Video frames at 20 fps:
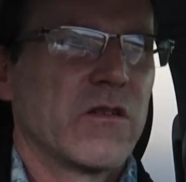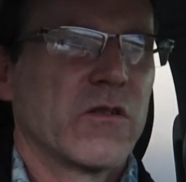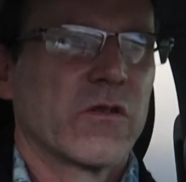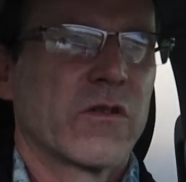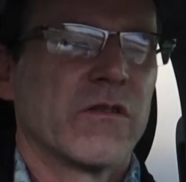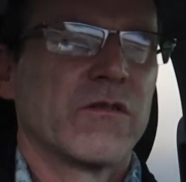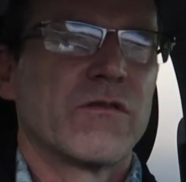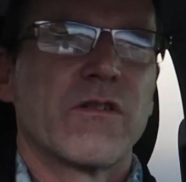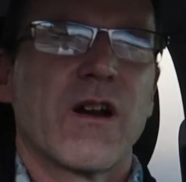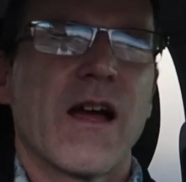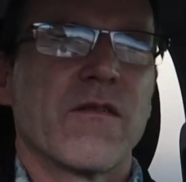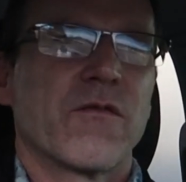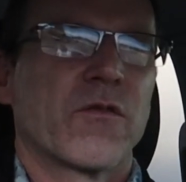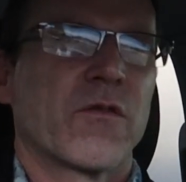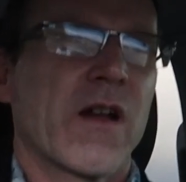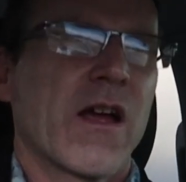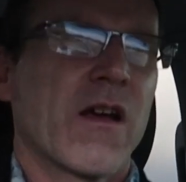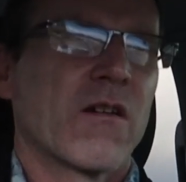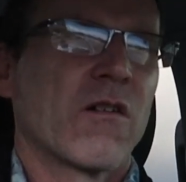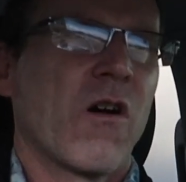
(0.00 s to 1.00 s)
you can drive
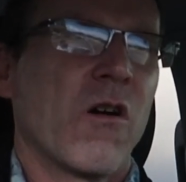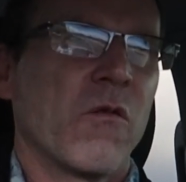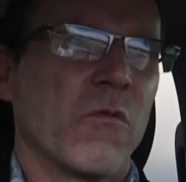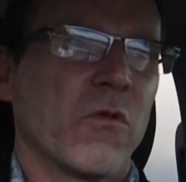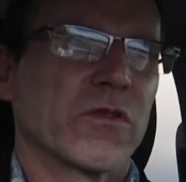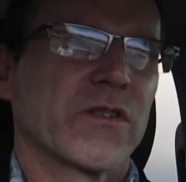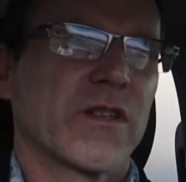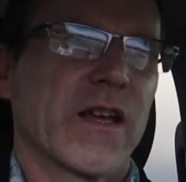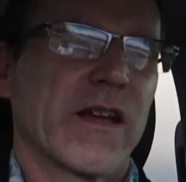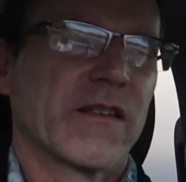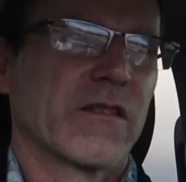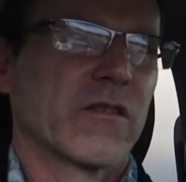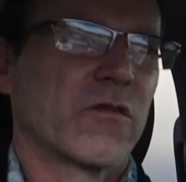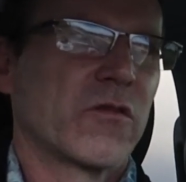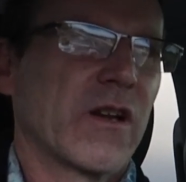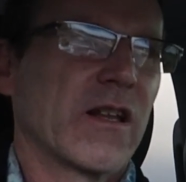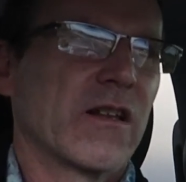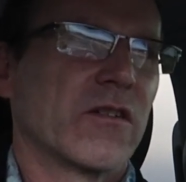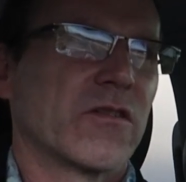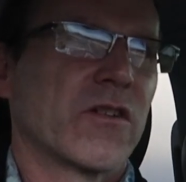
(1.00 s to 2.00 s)
around almost like the
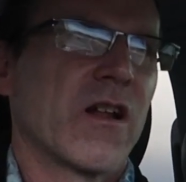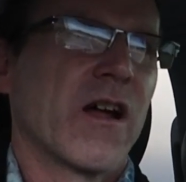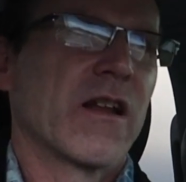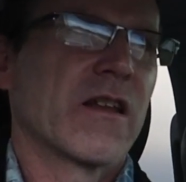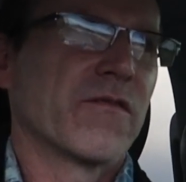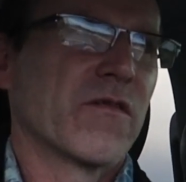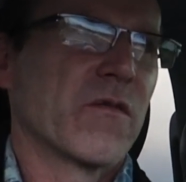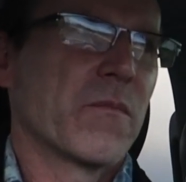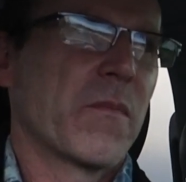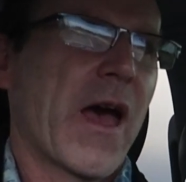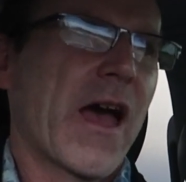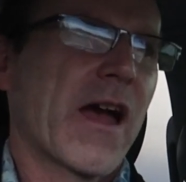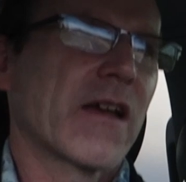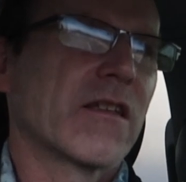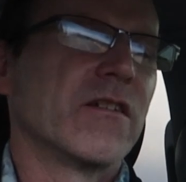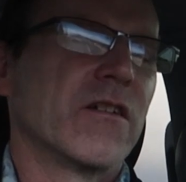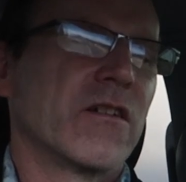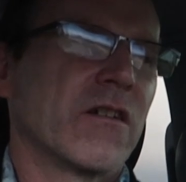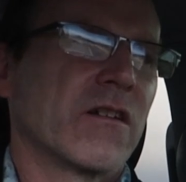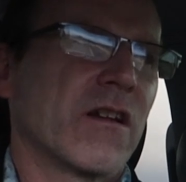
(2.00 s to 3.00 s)
trailer's not even back
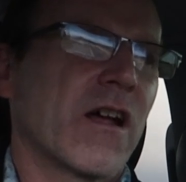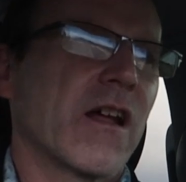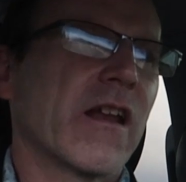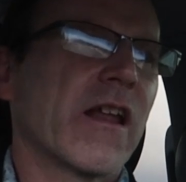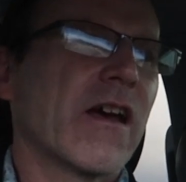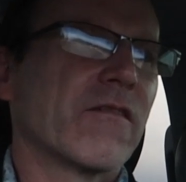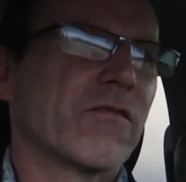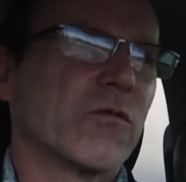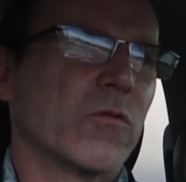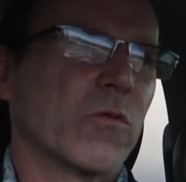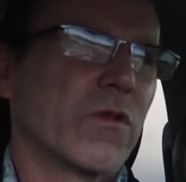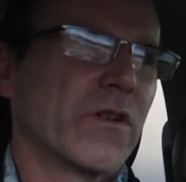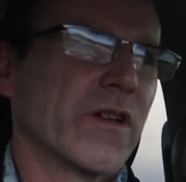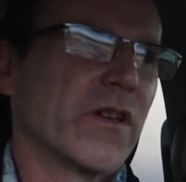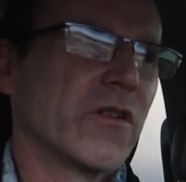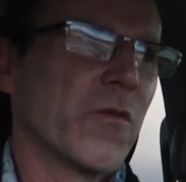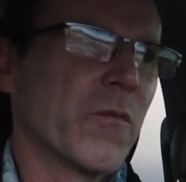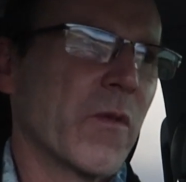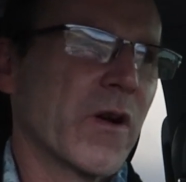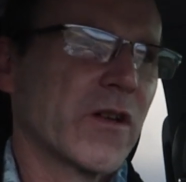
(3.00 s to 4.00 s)
there and not have to
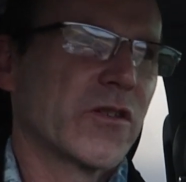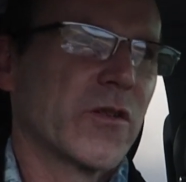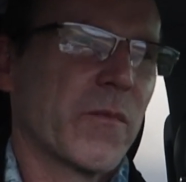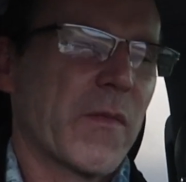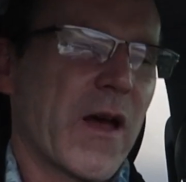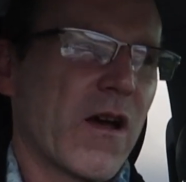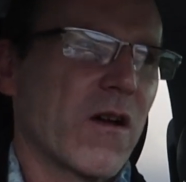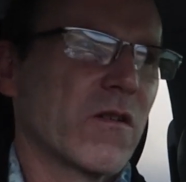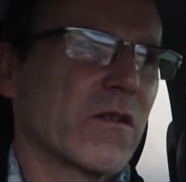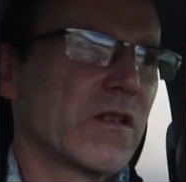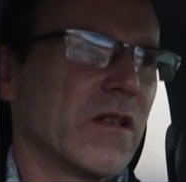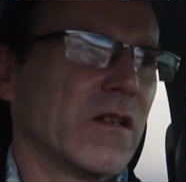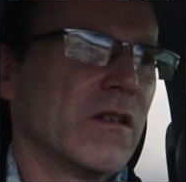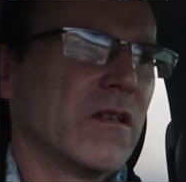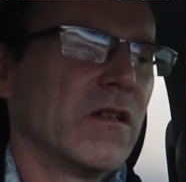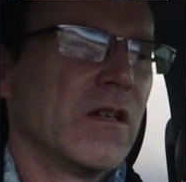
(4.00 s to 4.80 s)
worry too much about